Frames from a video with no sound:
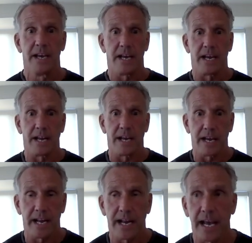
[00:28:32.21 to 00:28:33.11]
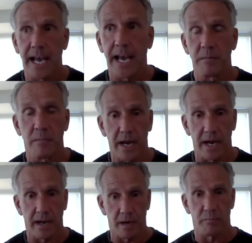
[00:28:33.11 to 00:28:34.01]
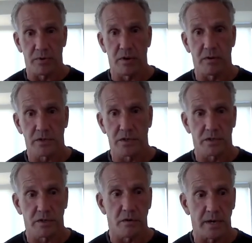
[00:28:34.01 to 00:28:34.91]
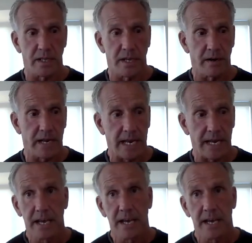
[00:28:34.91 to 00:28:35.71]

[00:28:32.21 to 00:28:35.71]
had my approach to go in there, and I